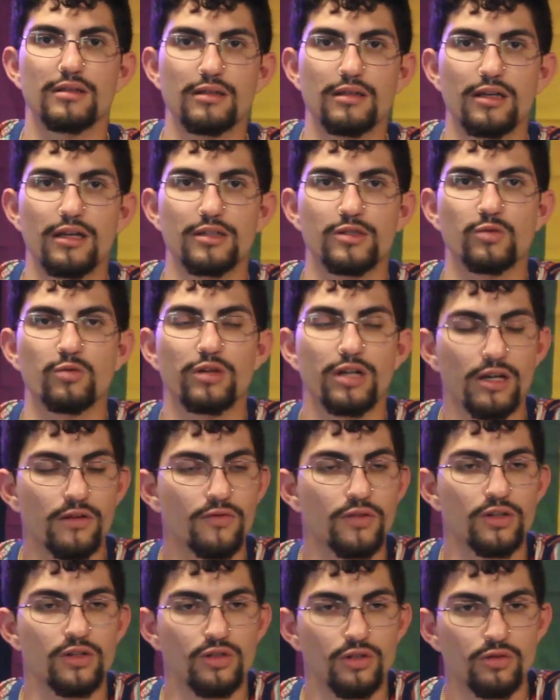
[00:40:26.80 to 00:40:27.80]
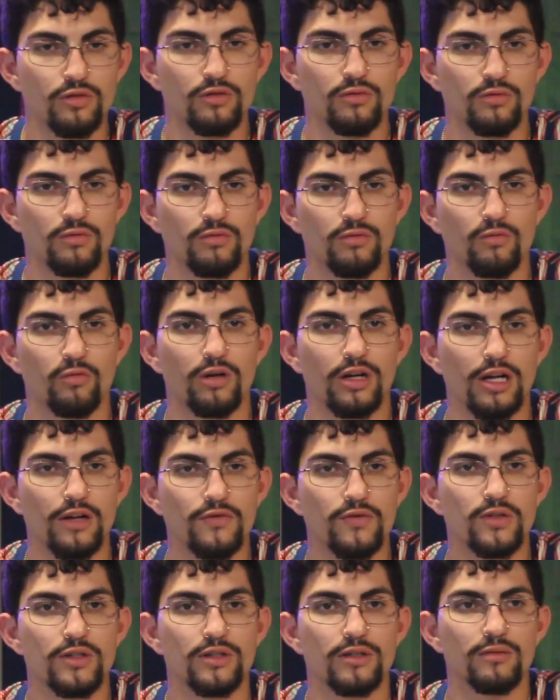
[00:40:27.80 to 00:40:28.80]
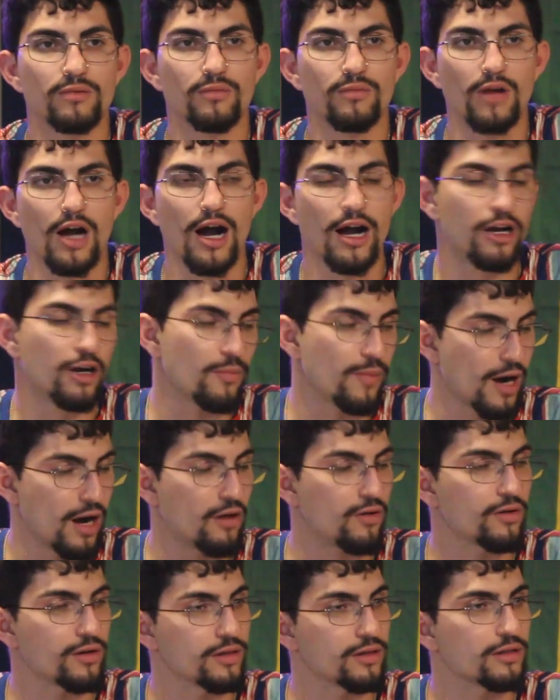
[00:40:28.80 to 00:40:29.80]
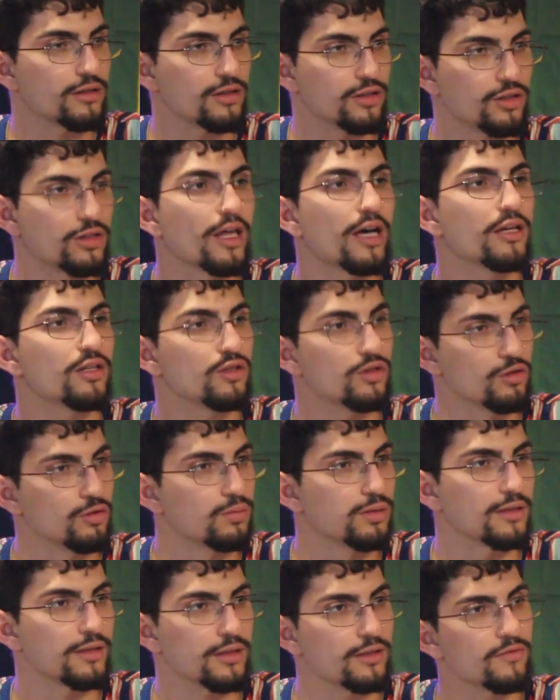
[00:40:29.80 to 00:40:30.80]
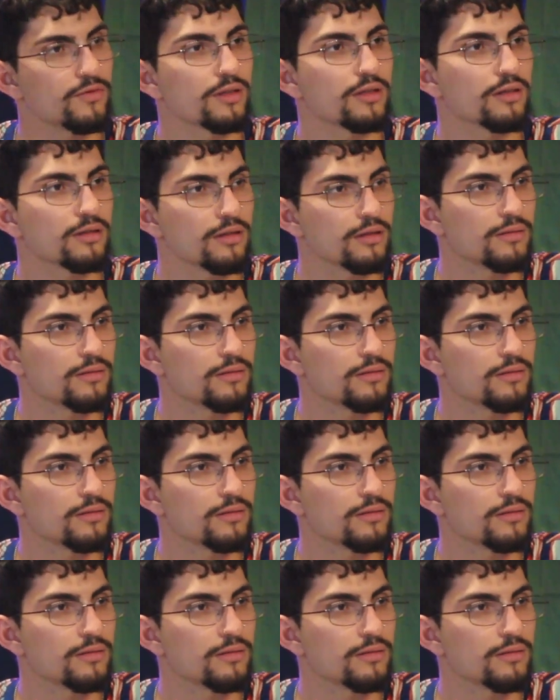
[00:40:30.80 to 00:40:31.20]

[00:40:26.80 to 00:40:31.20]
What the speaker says: it's whatever higher power that you believe in.